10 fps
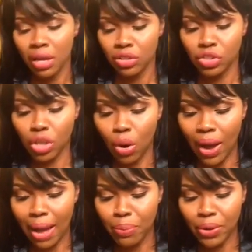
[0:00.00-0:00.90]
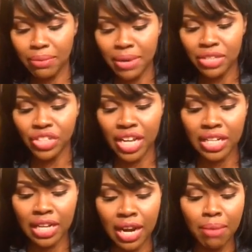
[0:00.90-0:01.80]
So I pretty much
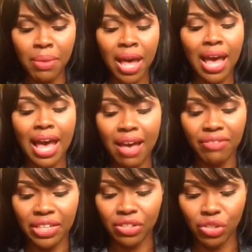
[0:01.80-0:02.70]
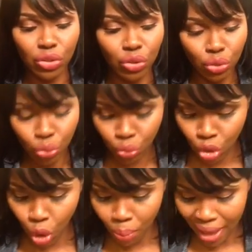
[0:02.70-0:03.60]
ended up having to
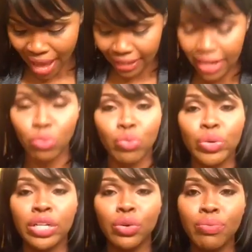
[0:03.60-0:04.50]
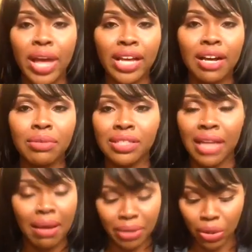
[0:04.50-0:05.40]
go back and redo makeup because
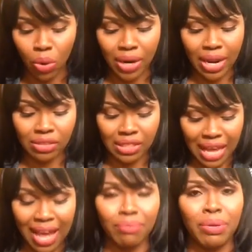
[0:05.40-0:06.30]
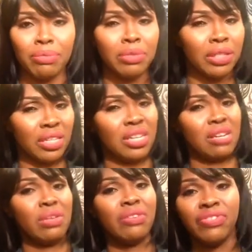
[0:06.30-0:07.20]
I'd be going outside and people be looking
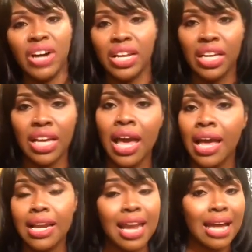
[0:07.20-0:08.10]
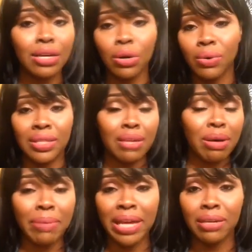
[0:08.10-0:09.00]
at me funny, not knowing that
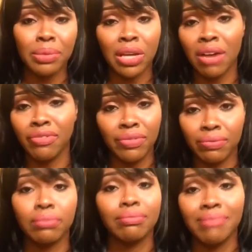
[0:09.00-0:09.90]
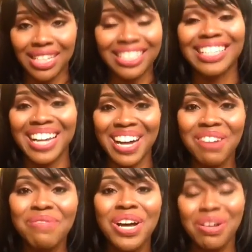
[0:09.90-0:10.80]
my makeup is all messed
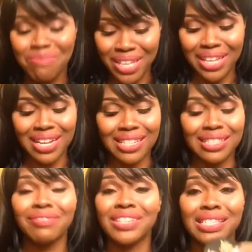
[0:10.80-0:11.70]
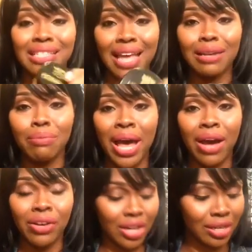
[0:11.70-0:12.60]
up because of the setting
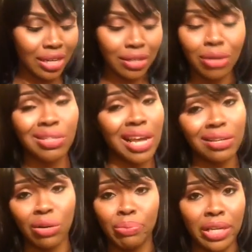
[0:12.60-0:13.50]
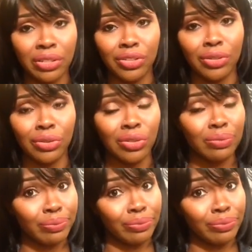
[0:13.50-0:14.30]
powder. And then don't take no pictures.